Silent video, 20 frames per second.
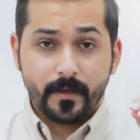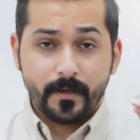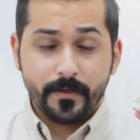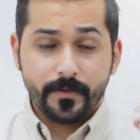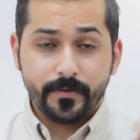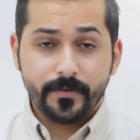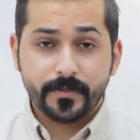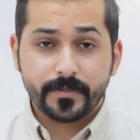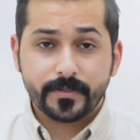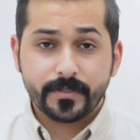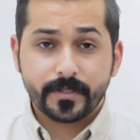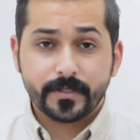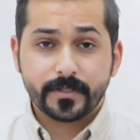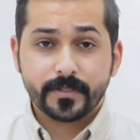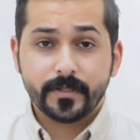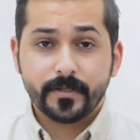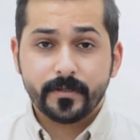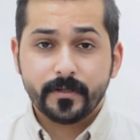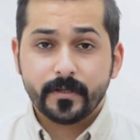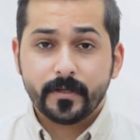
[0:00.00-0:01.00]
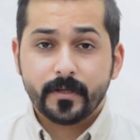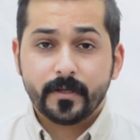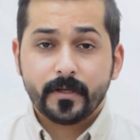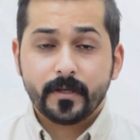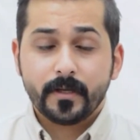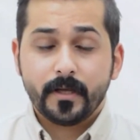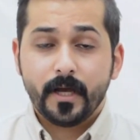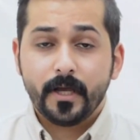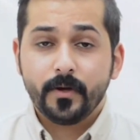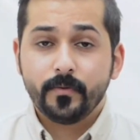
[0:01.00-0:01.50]
In this section,
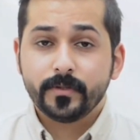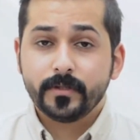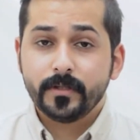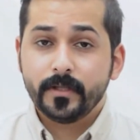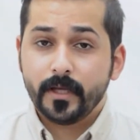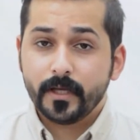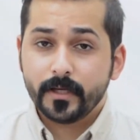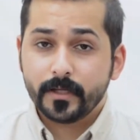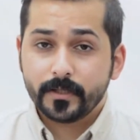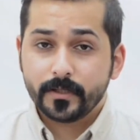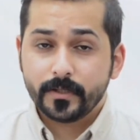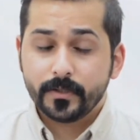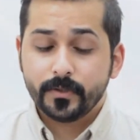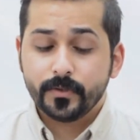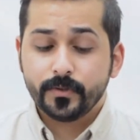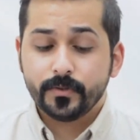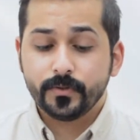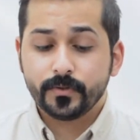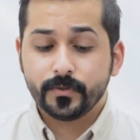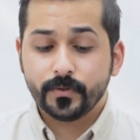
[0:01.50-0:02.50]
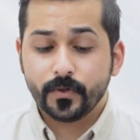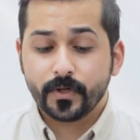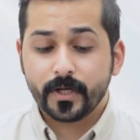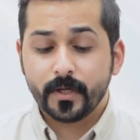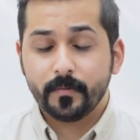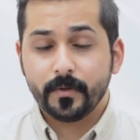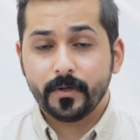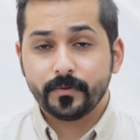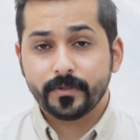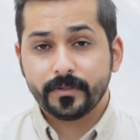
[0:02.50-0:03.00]
I would like to talk
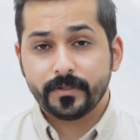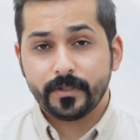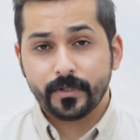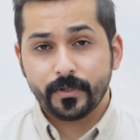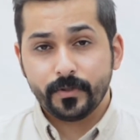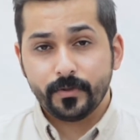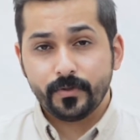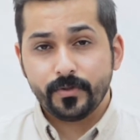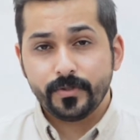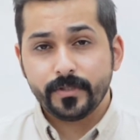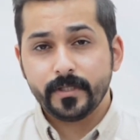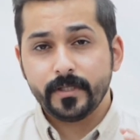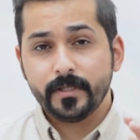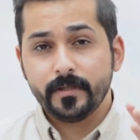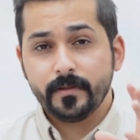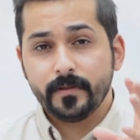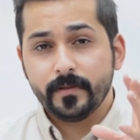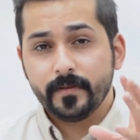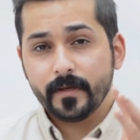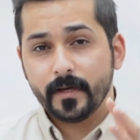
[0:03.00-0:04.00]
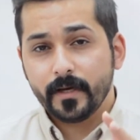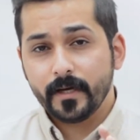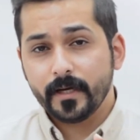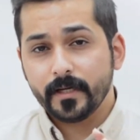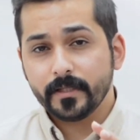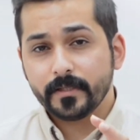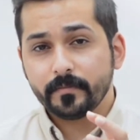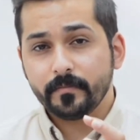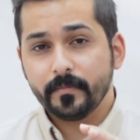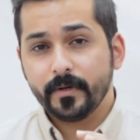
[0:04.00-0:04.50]
about a technology
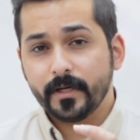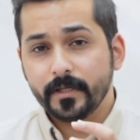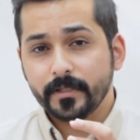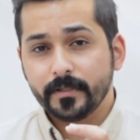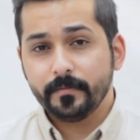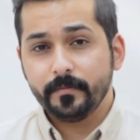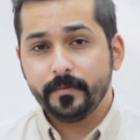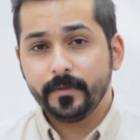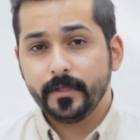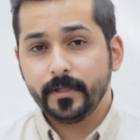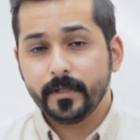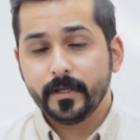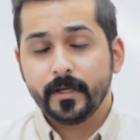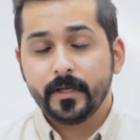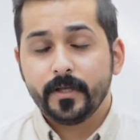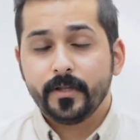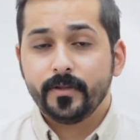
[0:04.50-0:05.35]
that might be